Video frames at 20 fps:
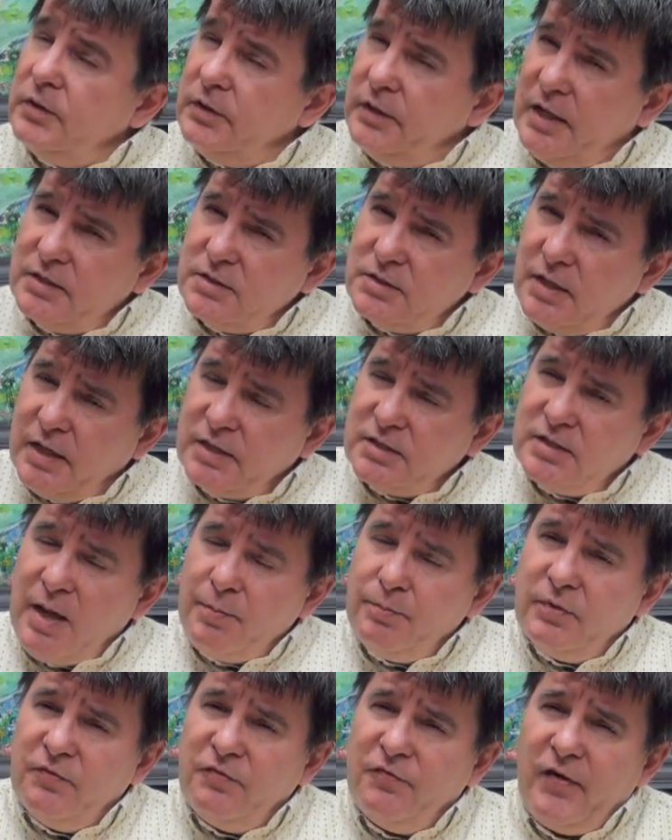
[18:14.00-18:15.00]
let's
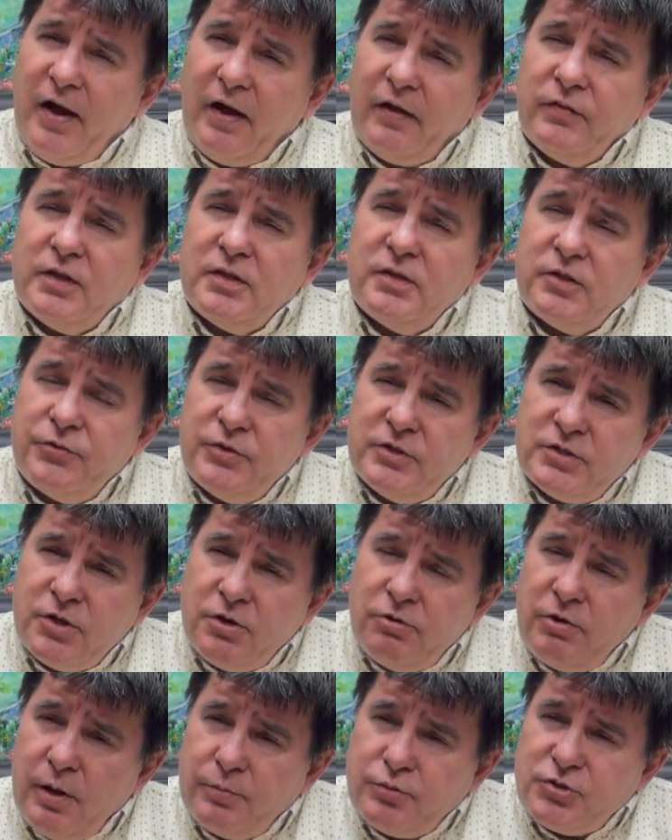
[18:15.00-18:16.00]
accept the fact that there is
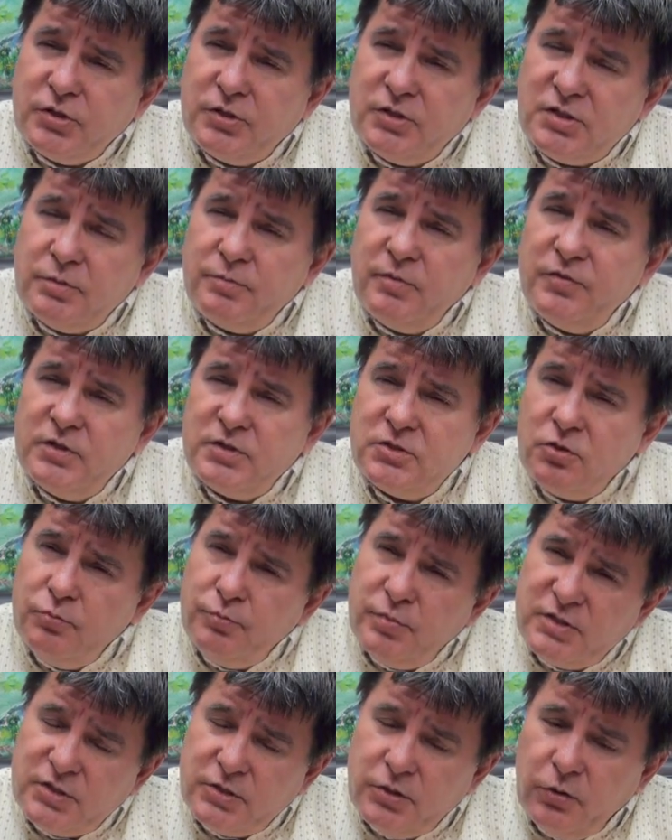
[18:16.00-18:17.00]
corruption. Some of this
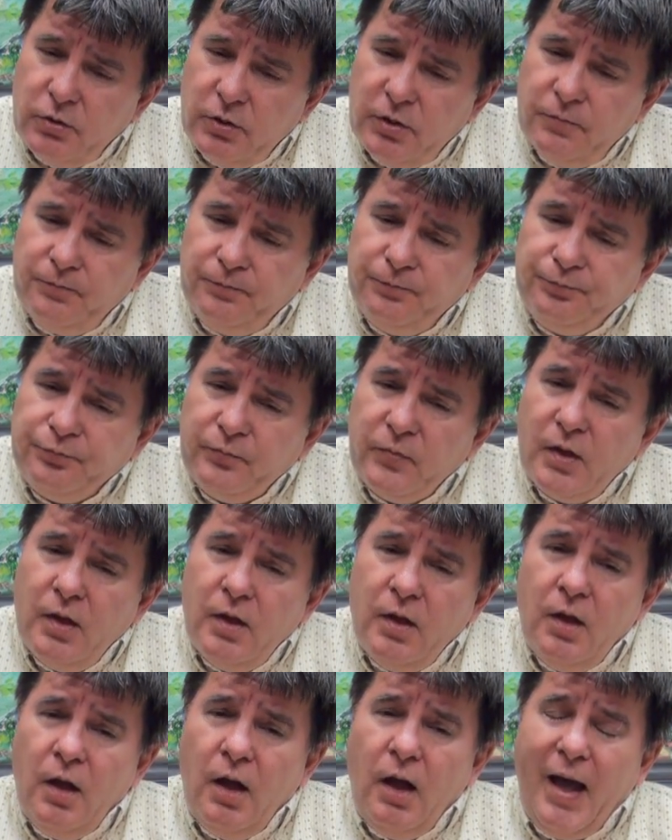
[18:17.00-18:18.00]
could be stolen.
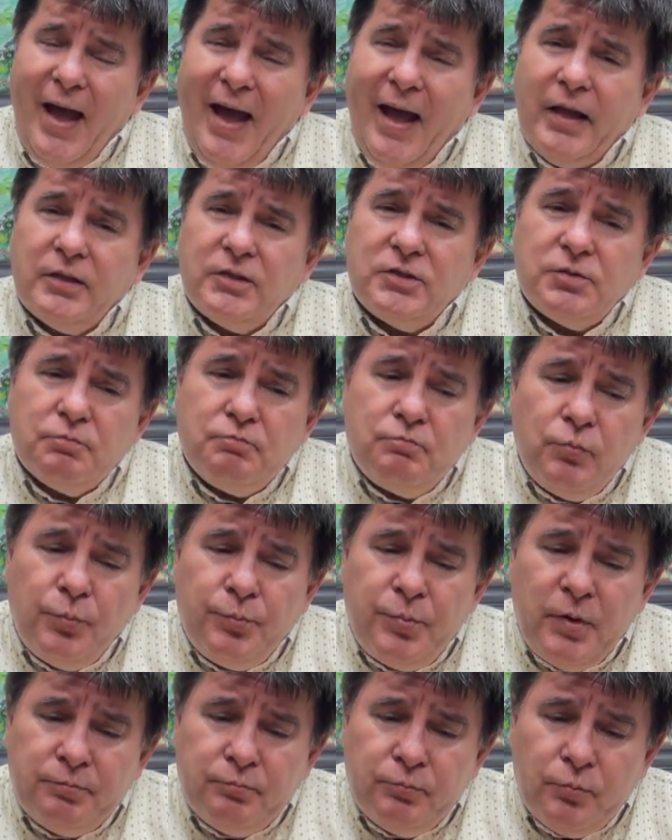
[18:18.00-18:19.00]
And,
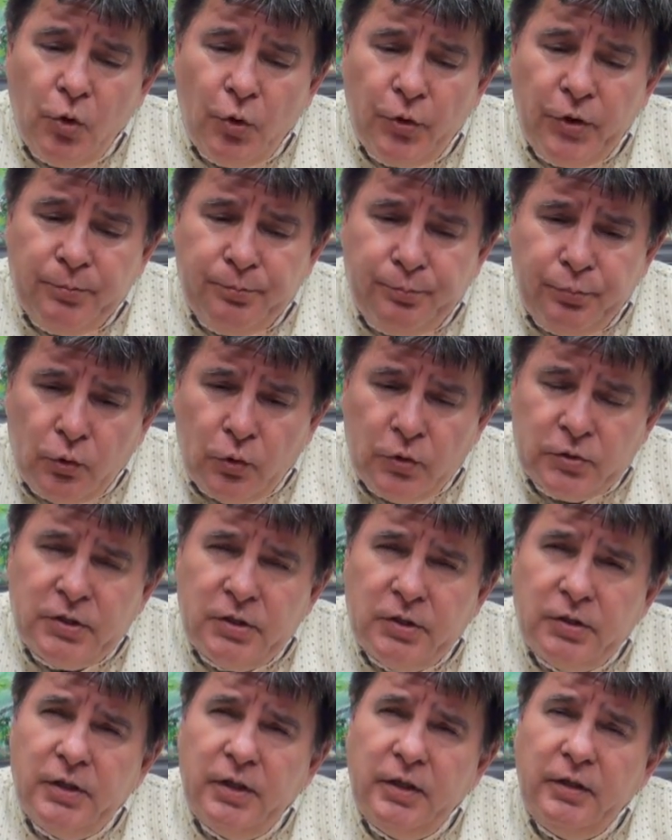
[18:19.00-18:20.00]
but more
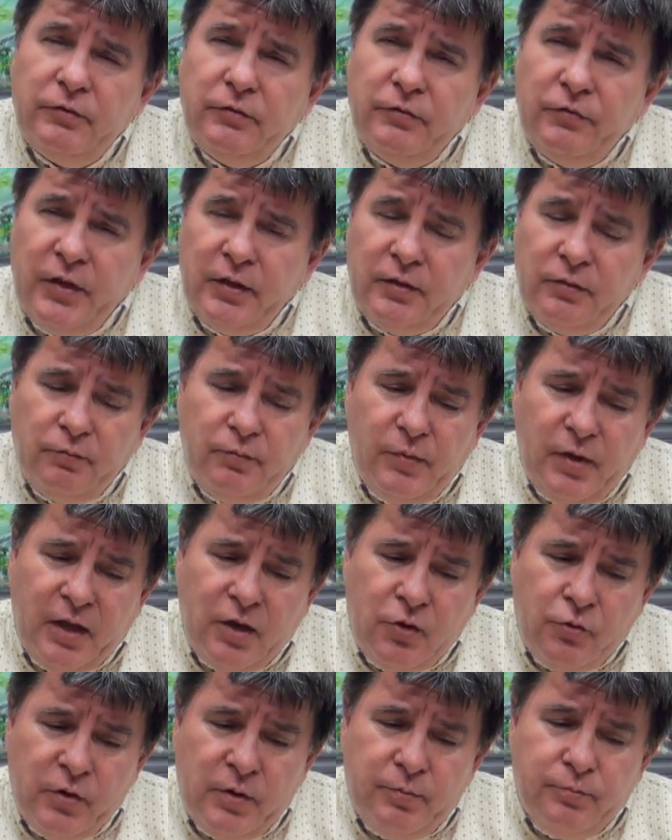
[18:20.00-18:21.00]
importantly than
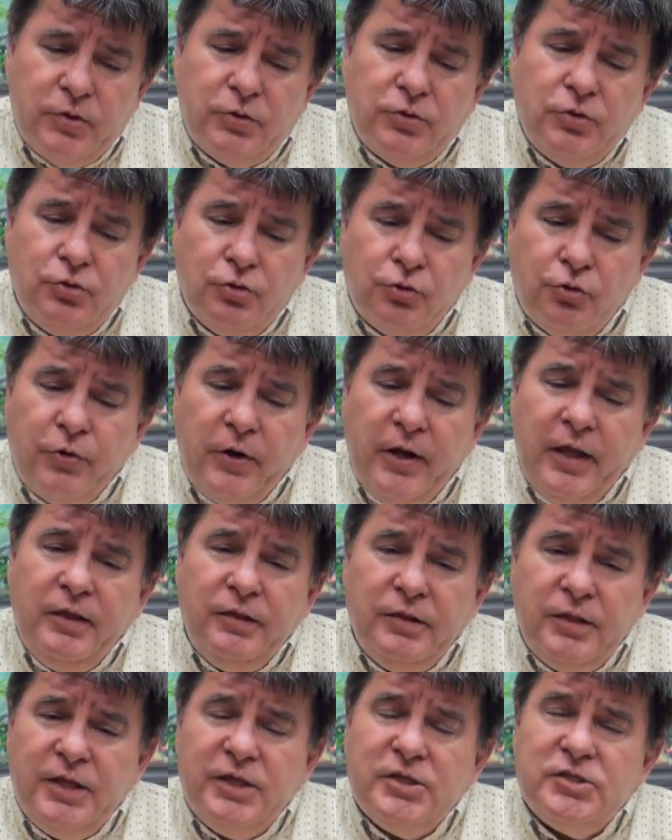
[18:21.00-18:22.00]
equipment,
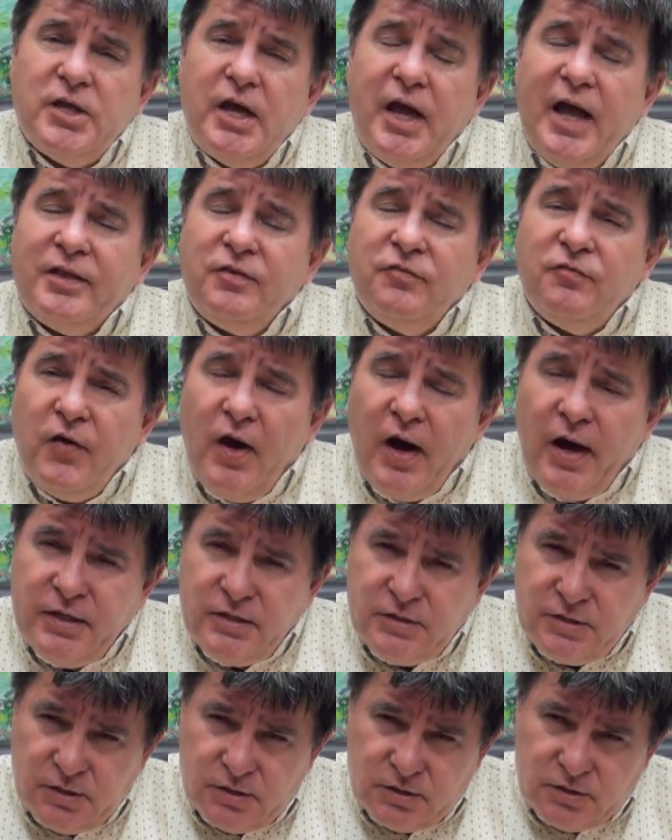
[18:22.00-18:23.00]
Ukraine needs
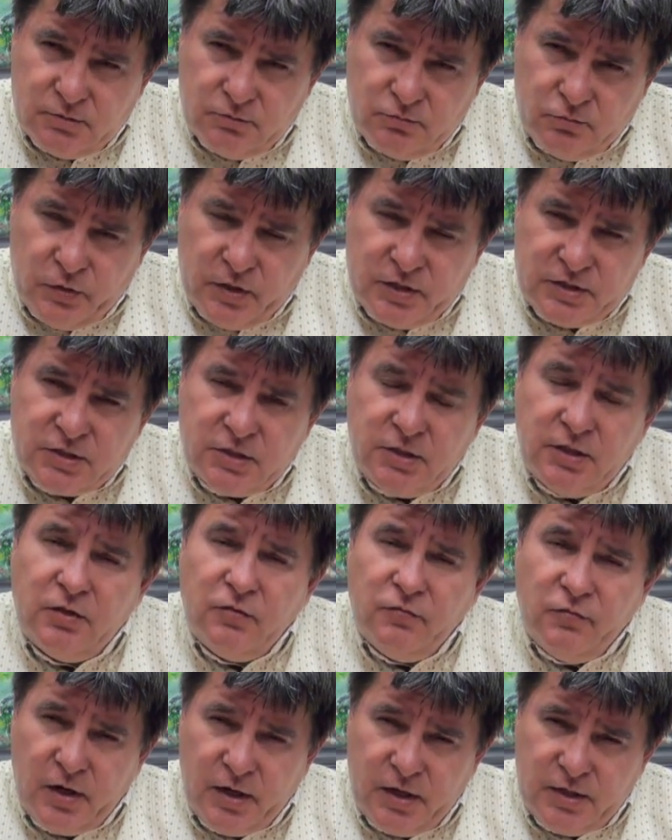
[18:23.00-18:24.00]
advisors, Western
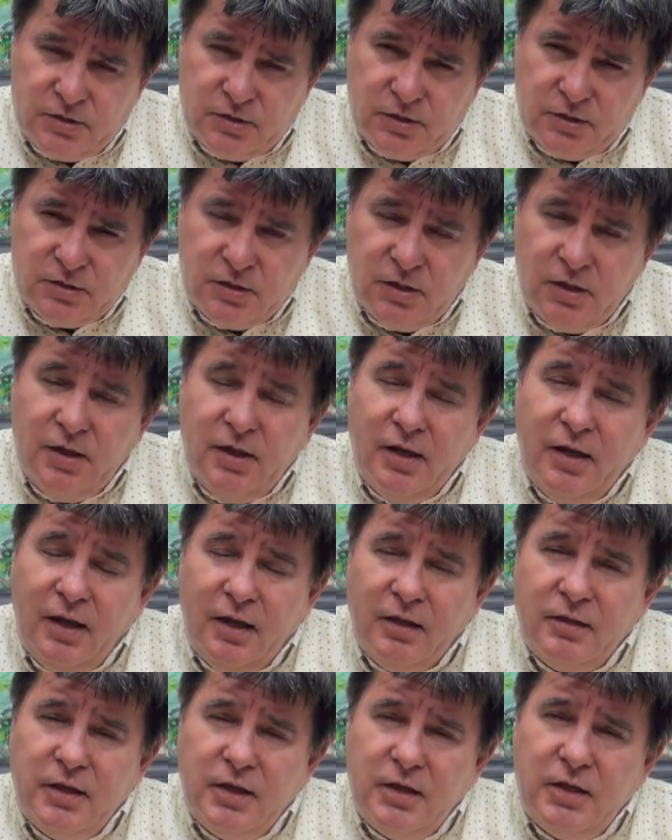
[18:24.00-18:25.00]
advisors,
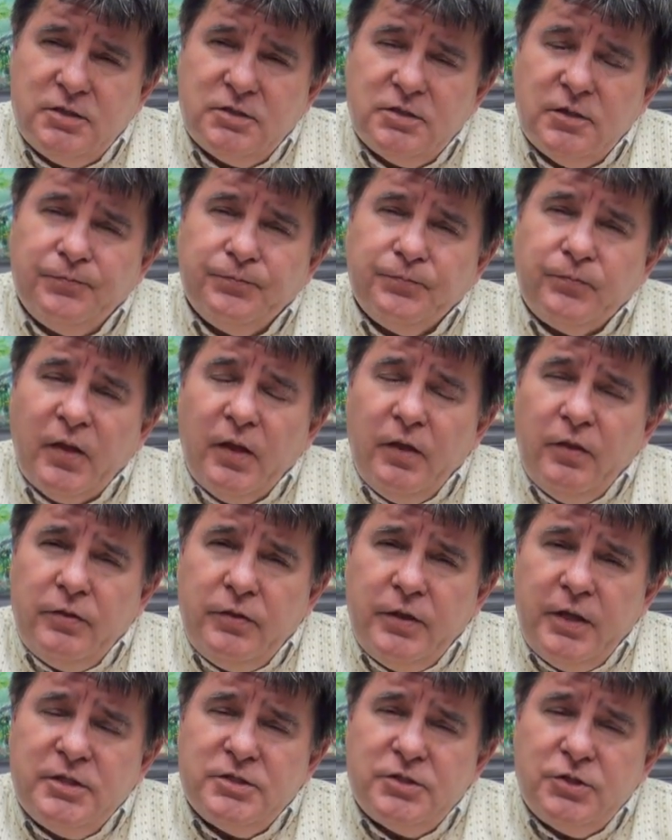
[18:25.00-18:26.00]
needs,
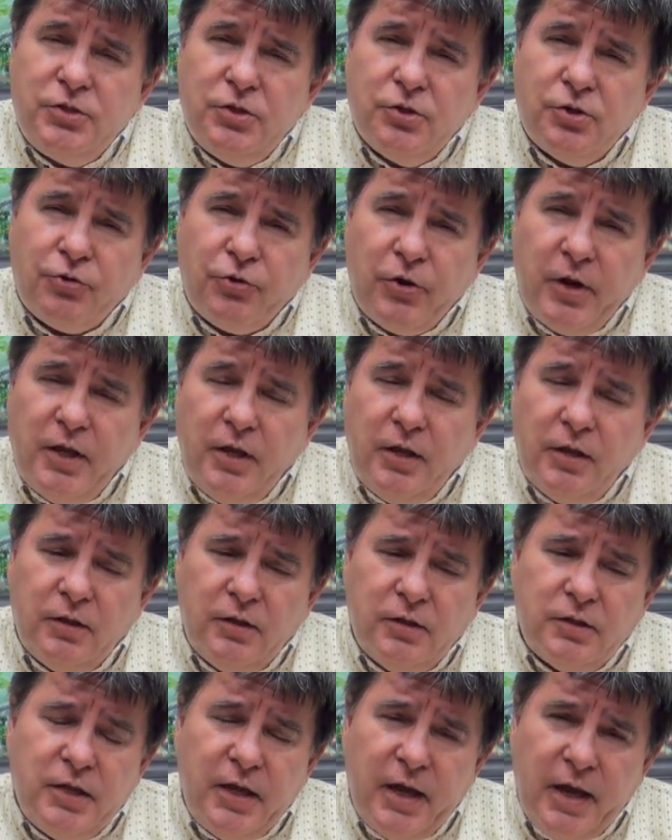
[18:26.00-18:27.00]
needs the
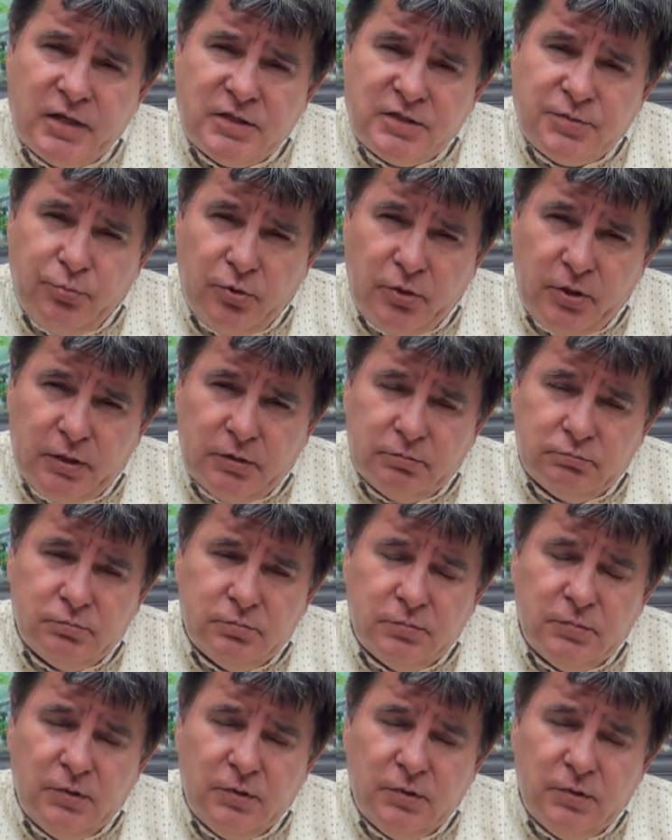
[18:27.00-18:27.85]
Ukrainian diaspora